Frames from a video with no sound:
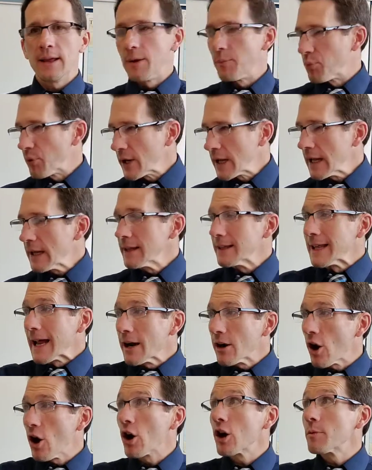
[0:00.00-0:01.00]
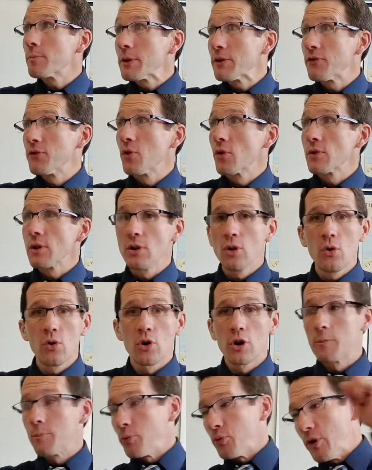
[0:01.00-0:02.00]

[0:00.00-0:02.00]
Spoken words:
bringing their heart before the Lord,